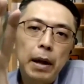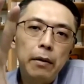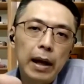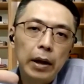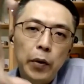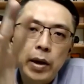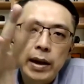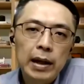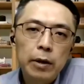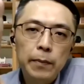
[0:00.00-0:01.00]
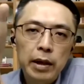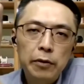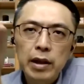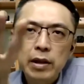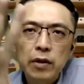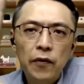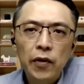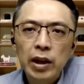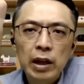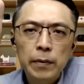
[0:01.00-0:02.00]
out a 20-kilometer radius or
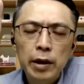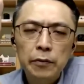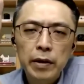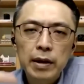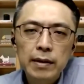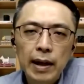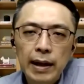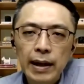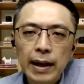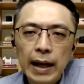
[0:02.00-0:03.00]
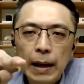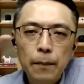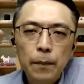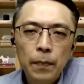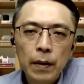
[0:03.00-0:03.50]
40-kilometer radius, and then they can